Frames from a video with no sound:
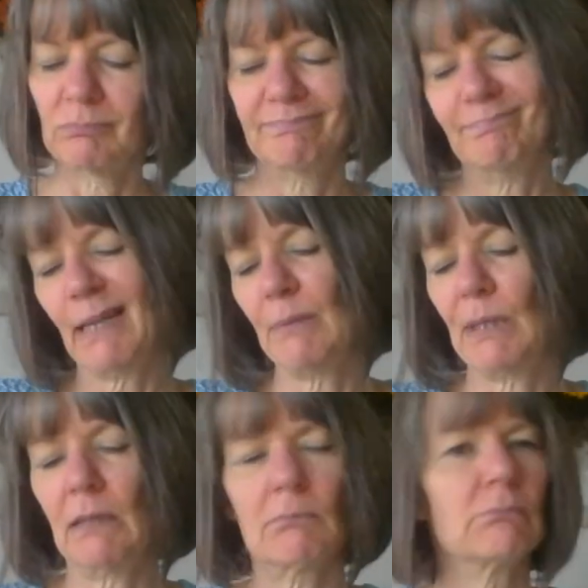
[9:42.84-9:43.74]

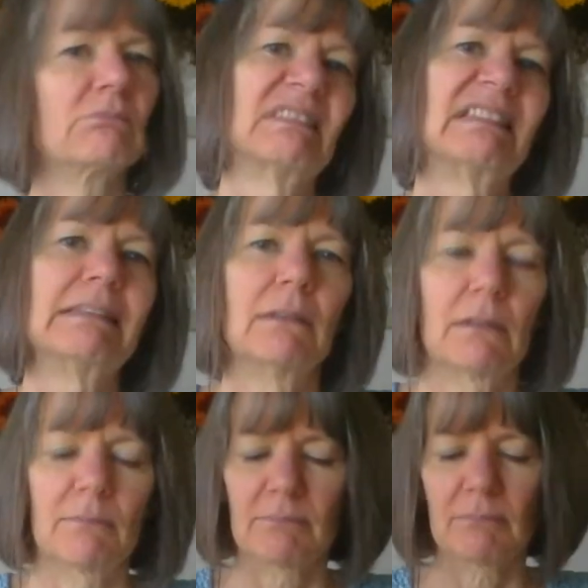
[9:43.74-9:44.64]
maybe.
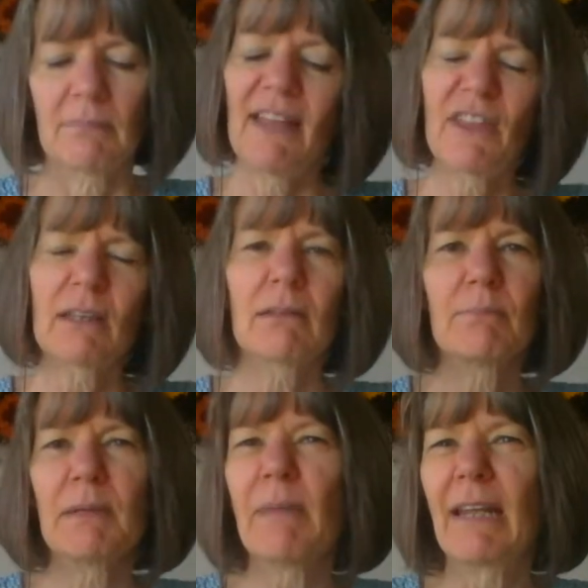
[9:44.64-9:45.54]
I think it
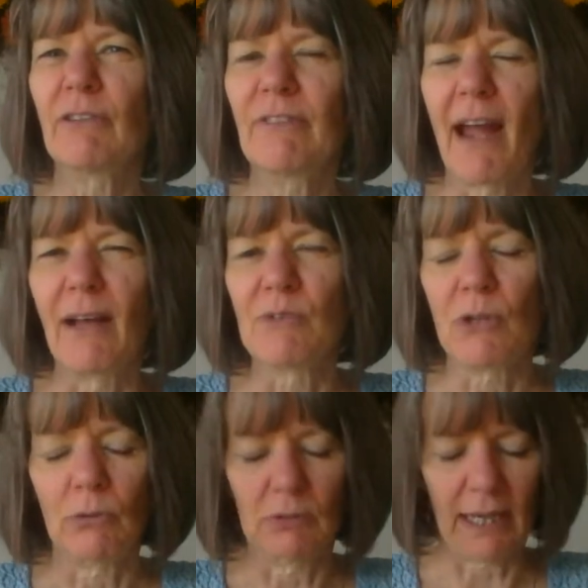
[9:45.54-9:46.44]
would be better for
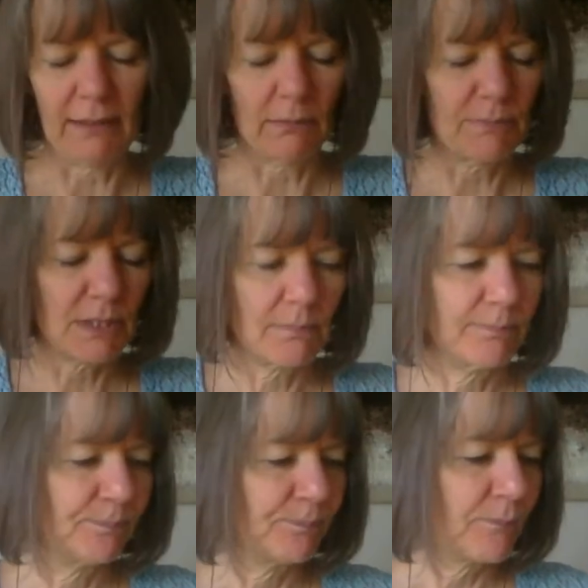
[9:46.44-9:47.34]
household items.
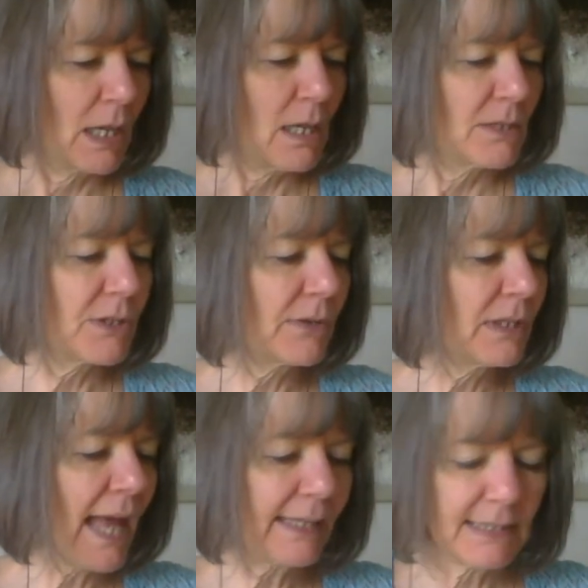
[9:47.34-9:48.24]
So the
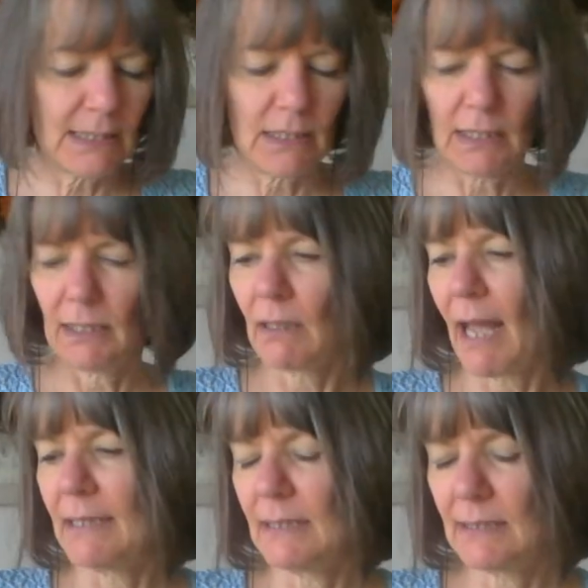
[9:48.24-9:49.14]
next thing
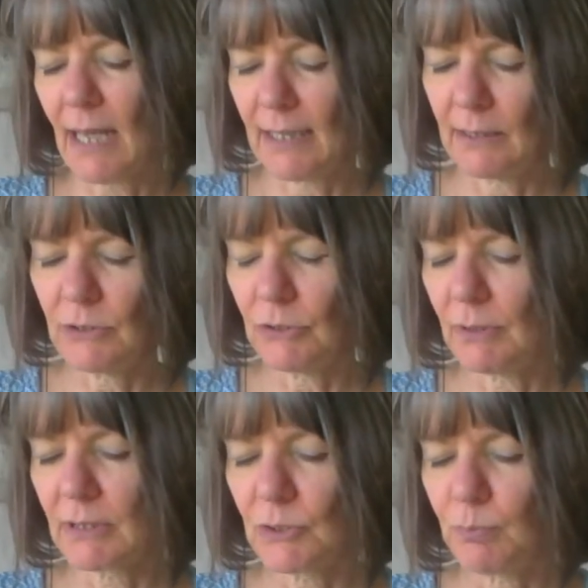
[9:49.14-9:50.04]
I decided to
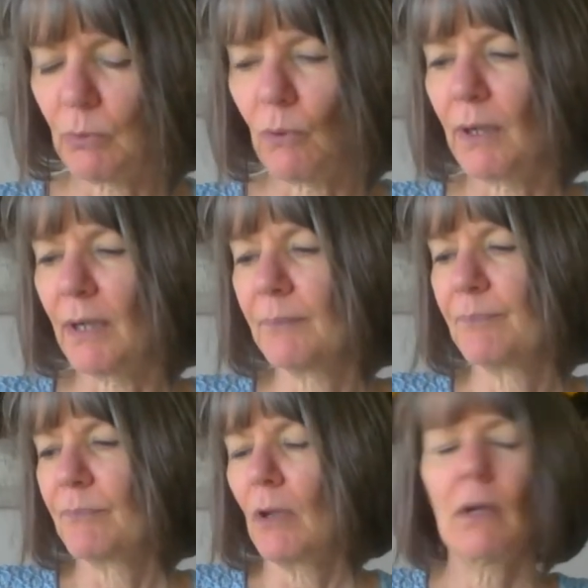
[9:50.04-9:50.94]
explore
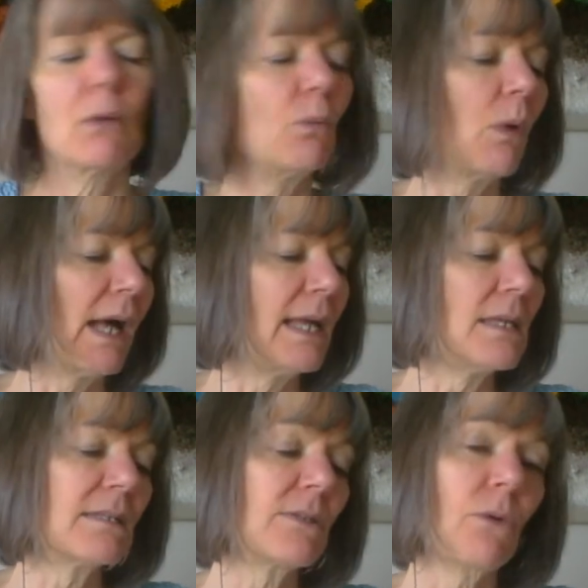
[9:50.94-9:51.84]

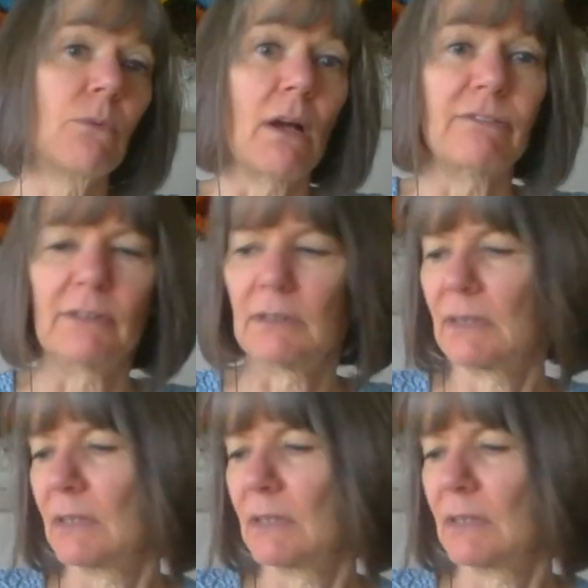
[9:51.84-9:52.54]
was ruffles.